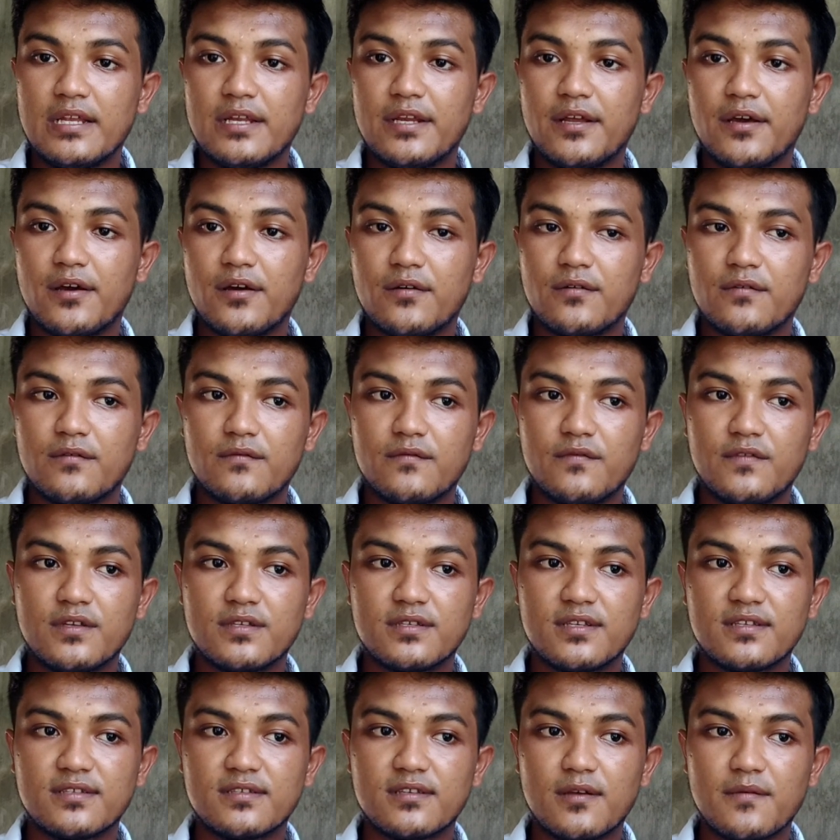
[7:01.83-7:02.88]
Now
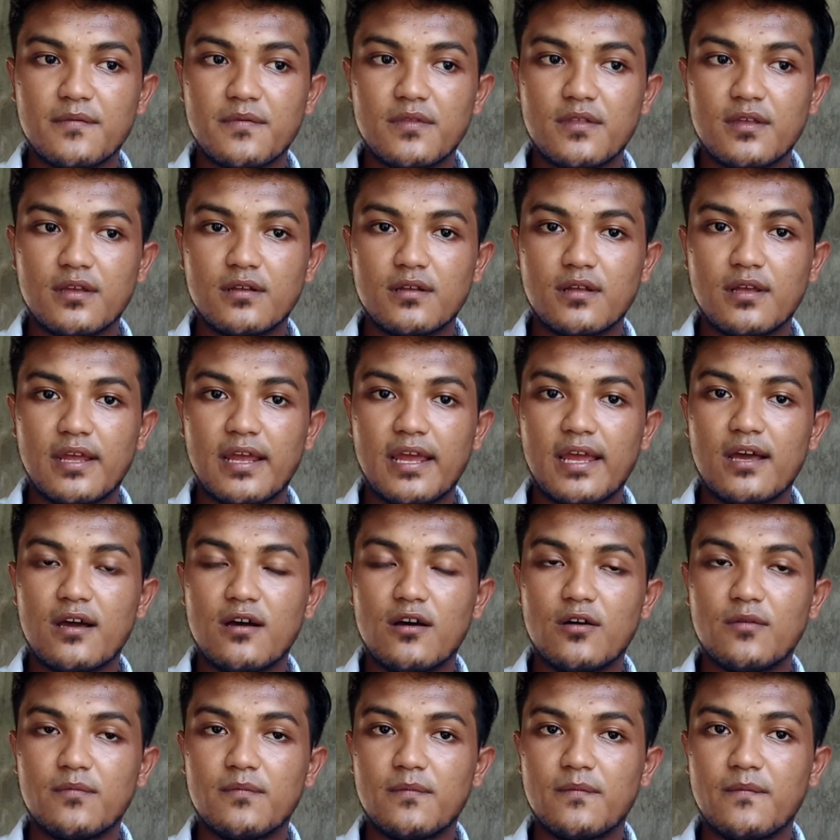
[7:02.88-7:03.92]
this is something,
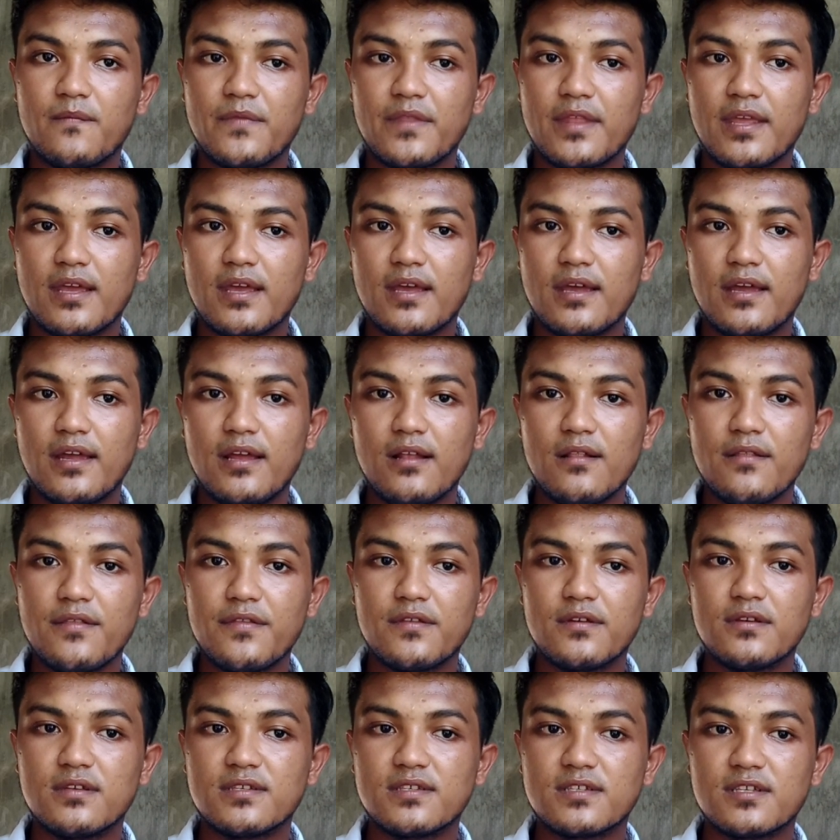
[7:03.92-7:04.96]

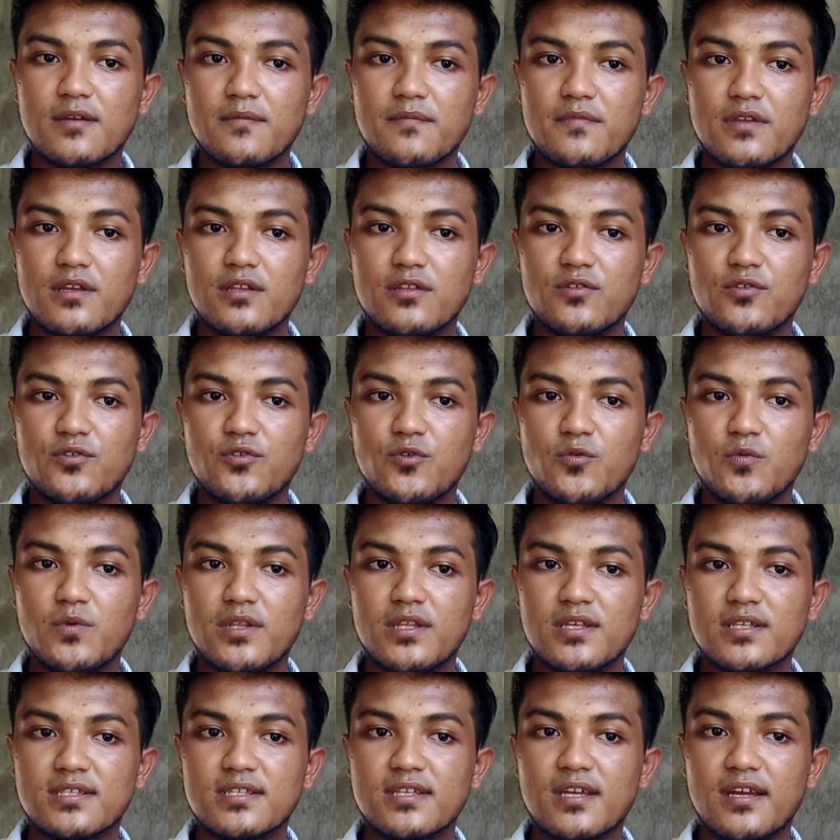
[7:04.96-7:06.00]
health is something to do
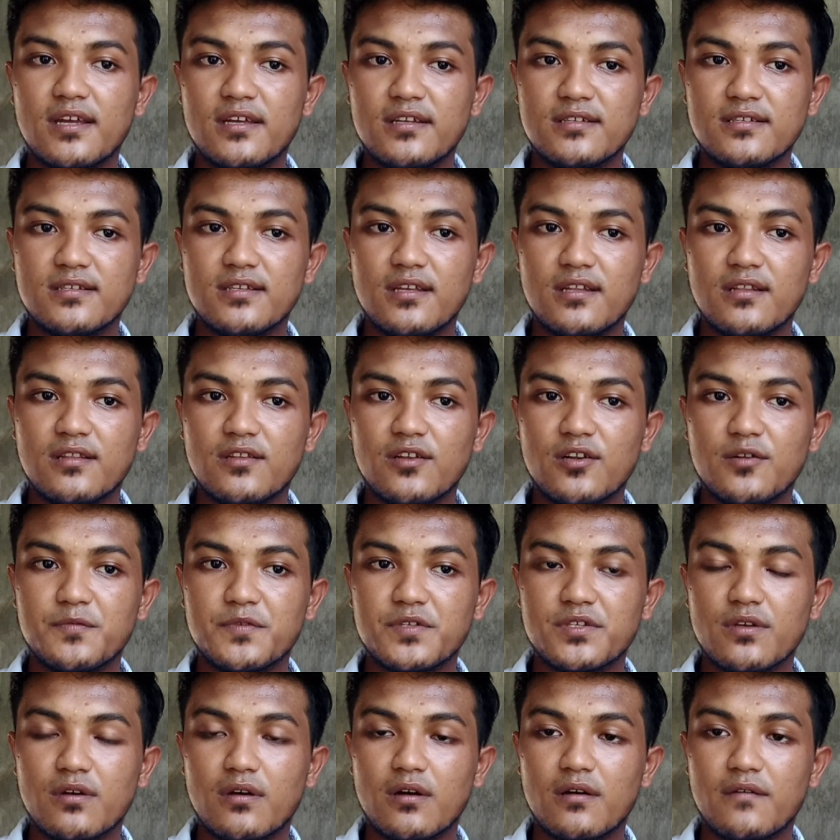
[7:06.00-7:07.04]
with the science in
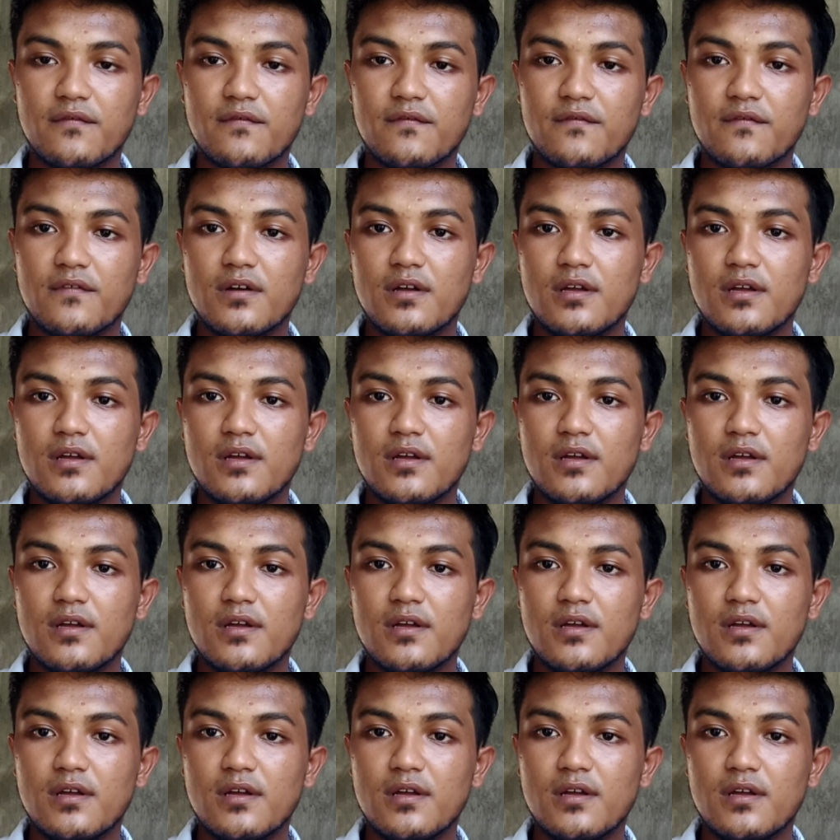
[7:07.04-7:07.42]
terms of